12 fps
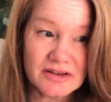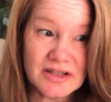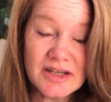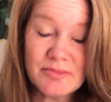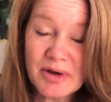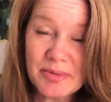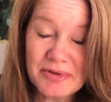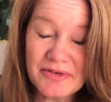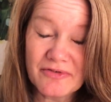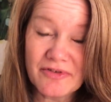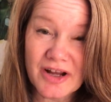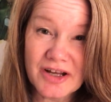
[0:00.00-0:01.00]
leap up in
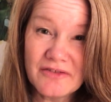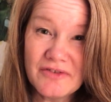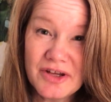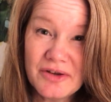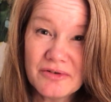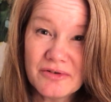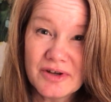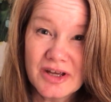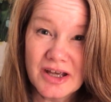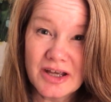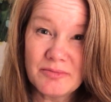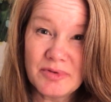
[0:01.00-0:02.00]
front of you
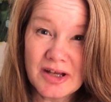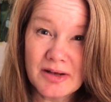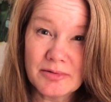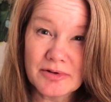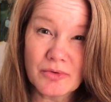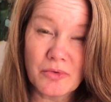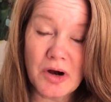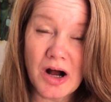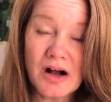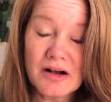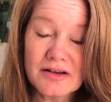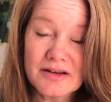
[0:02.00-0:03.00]
and be able to
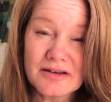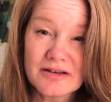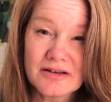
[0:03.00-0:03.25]
walk.